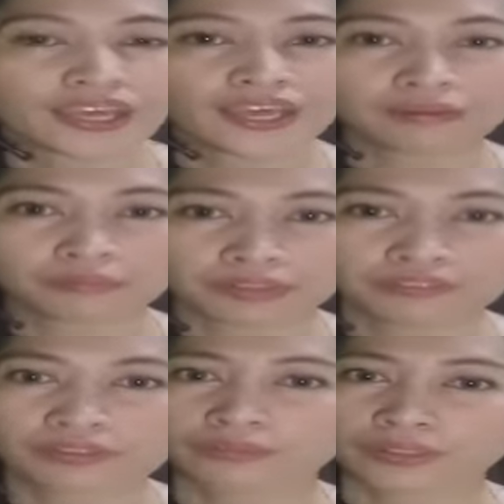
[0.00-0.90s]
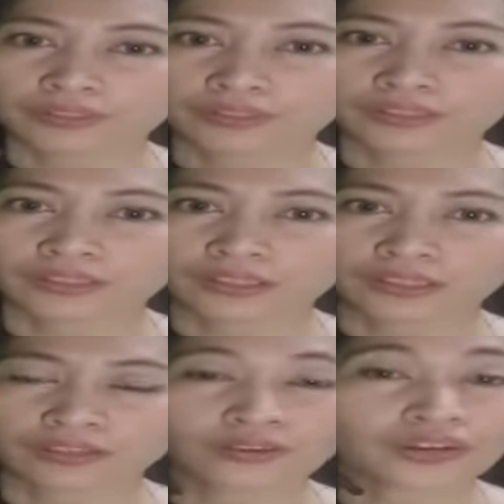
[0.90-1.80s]
and be familiar
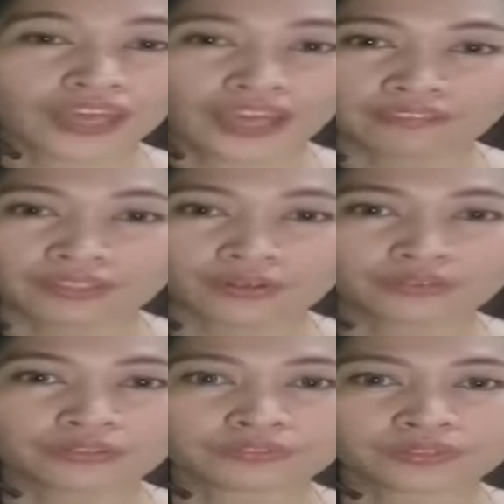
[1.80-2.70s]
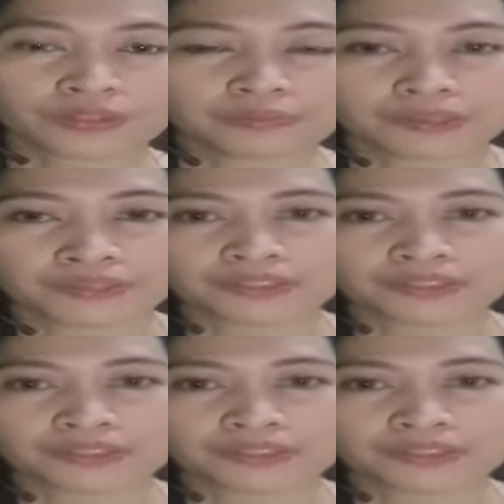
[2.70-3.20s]
or have an overview about